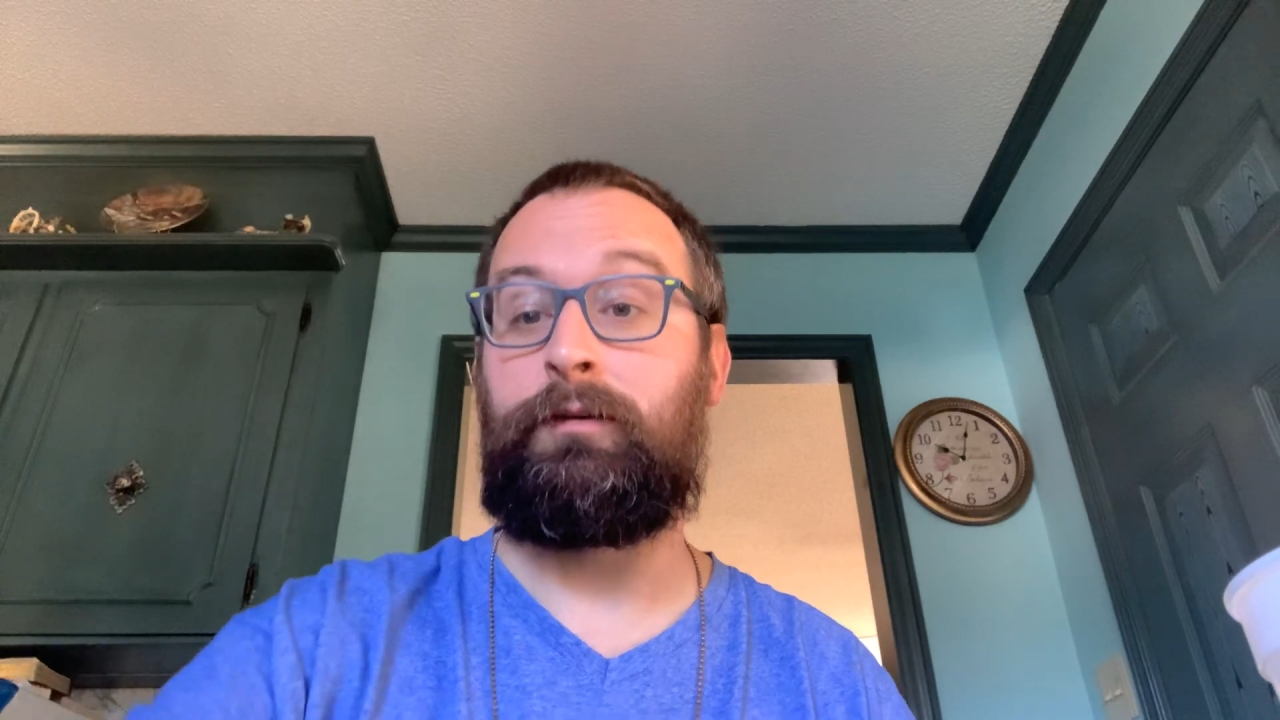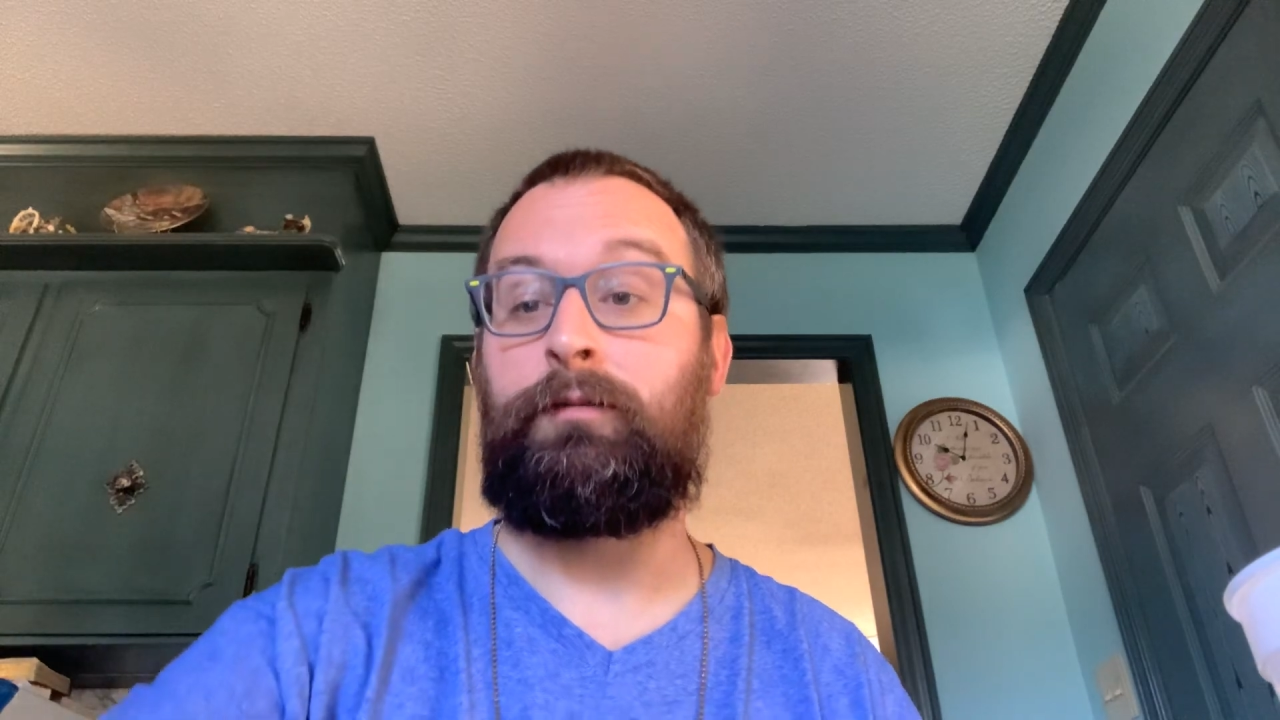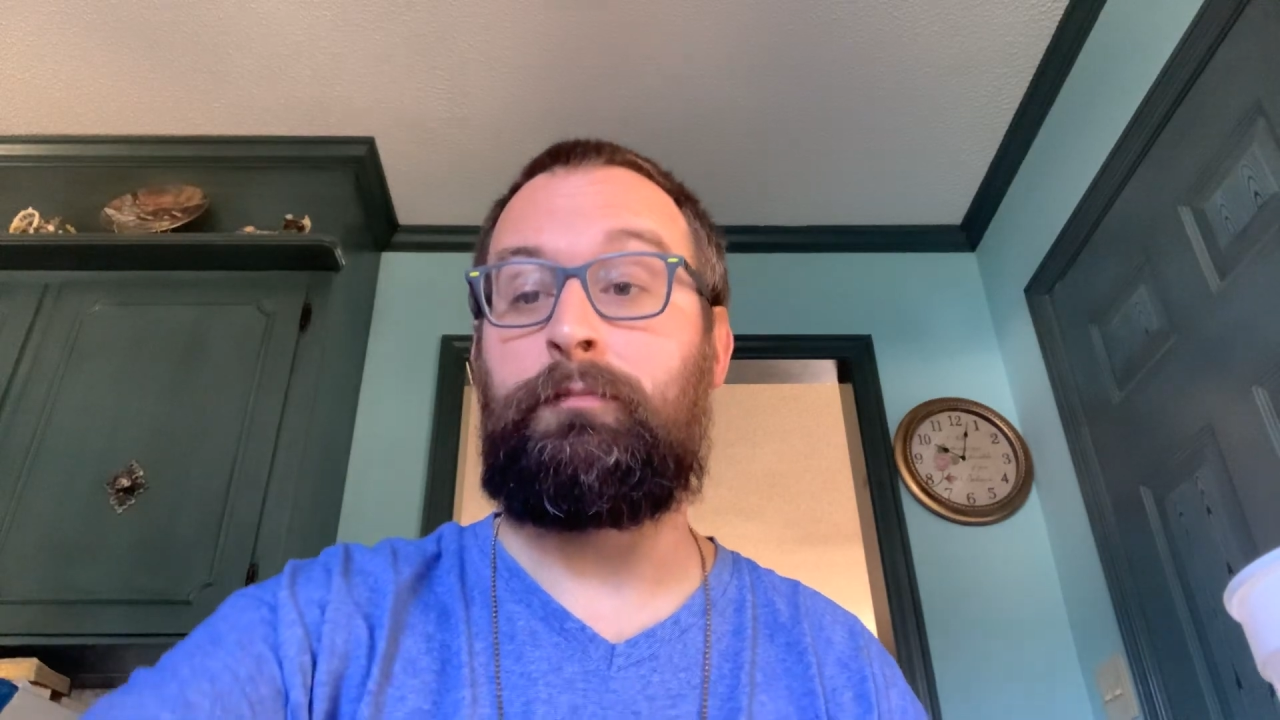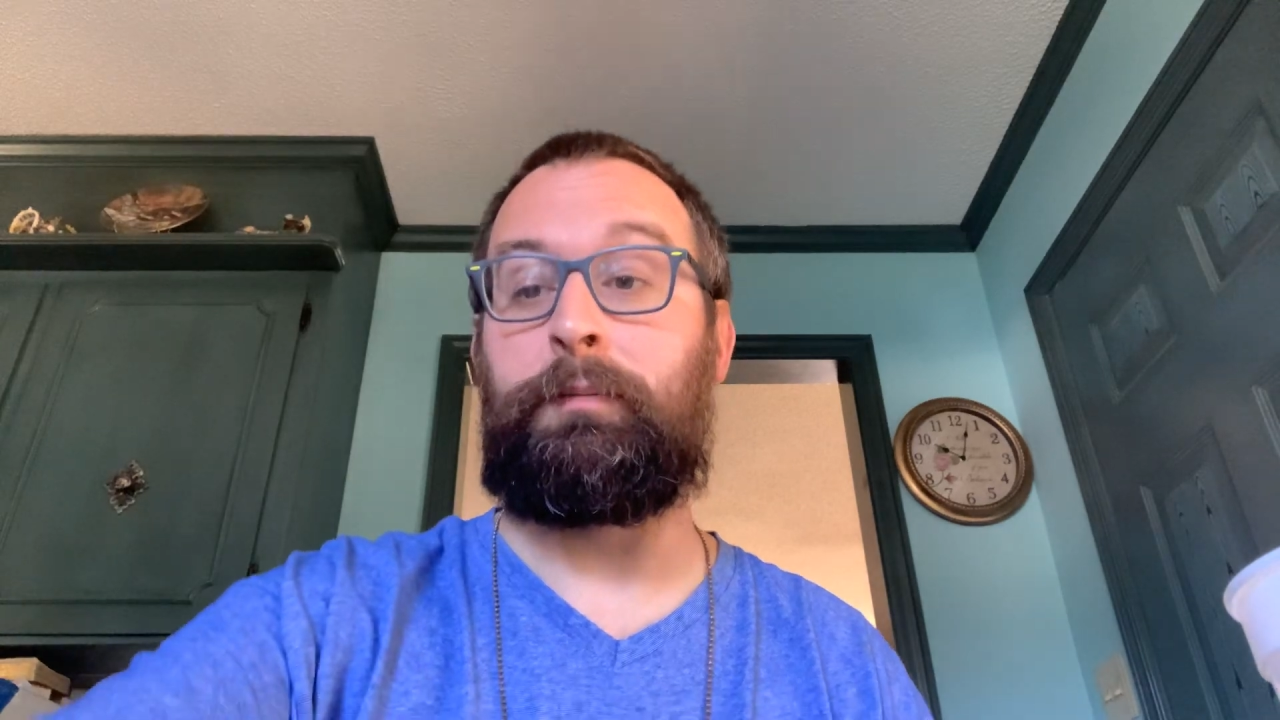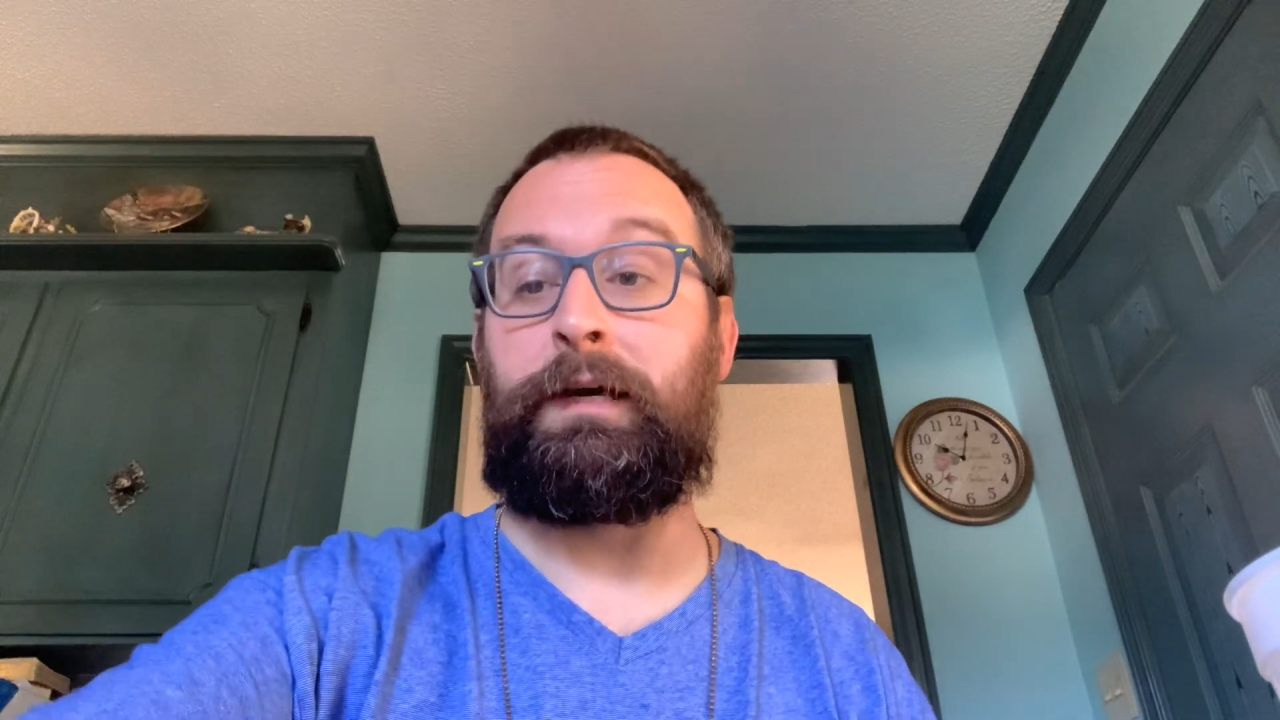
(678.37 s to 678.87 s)

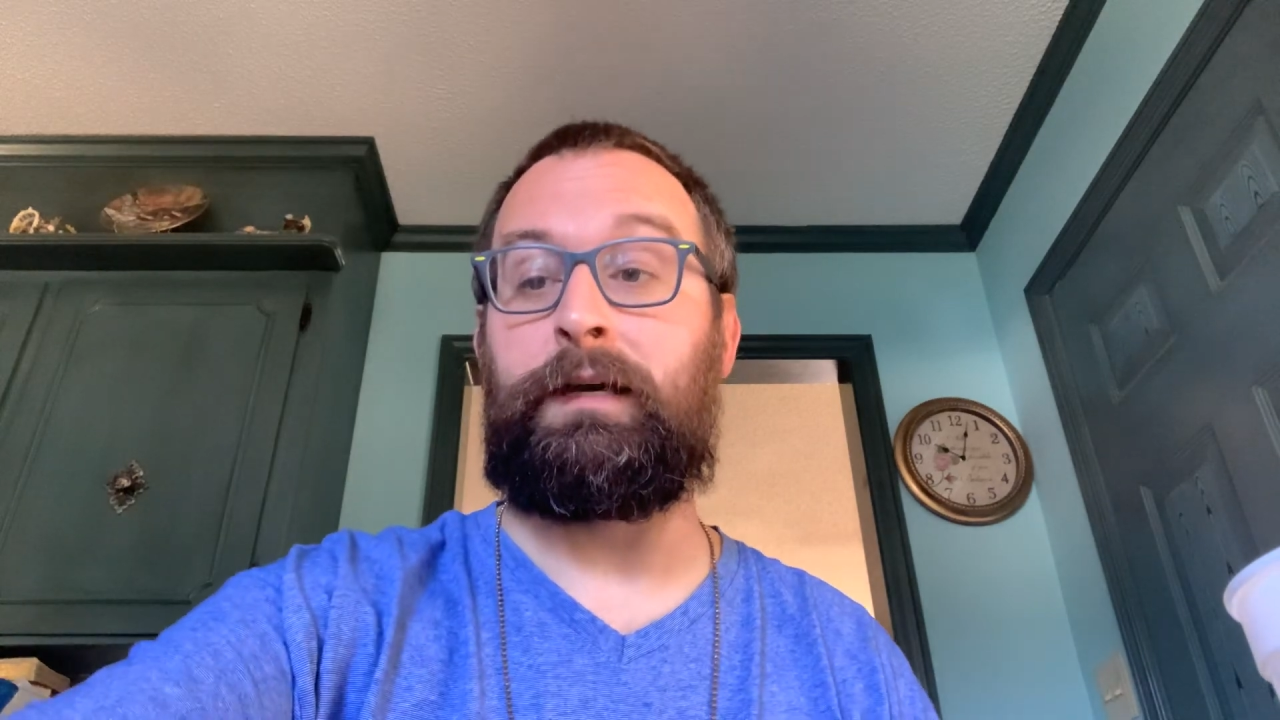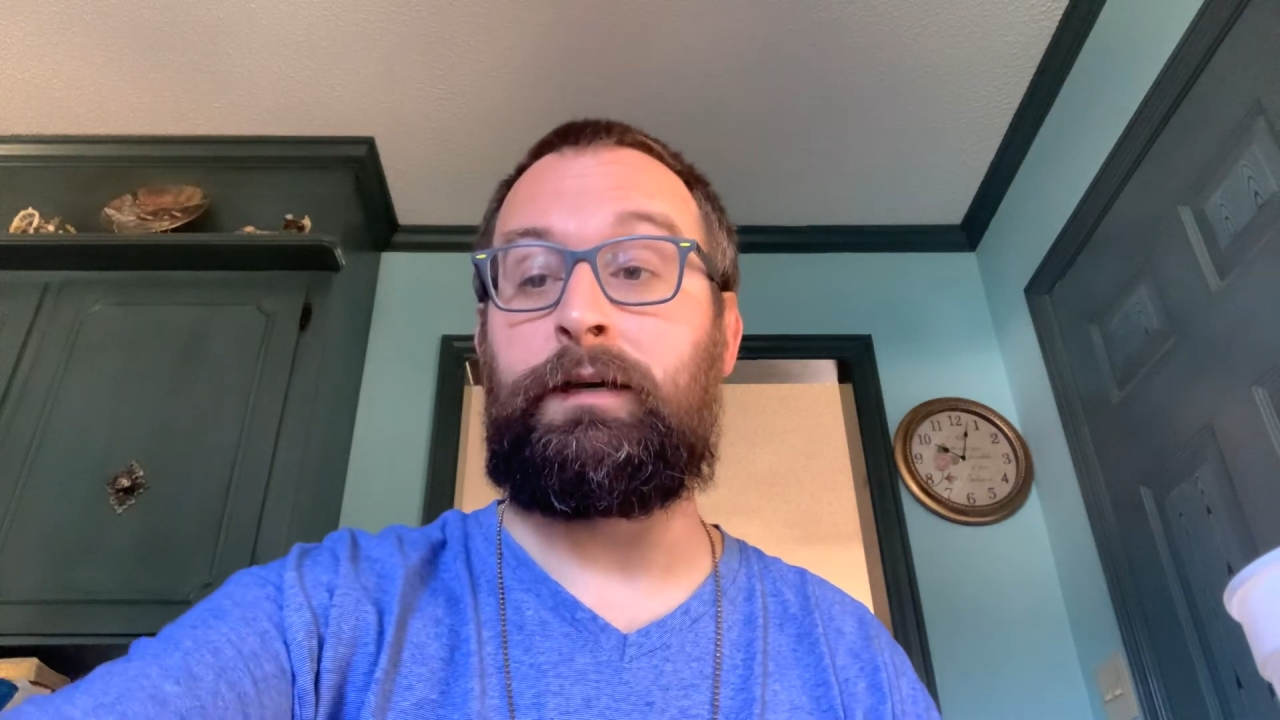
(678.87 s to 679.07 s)
Bye-bye.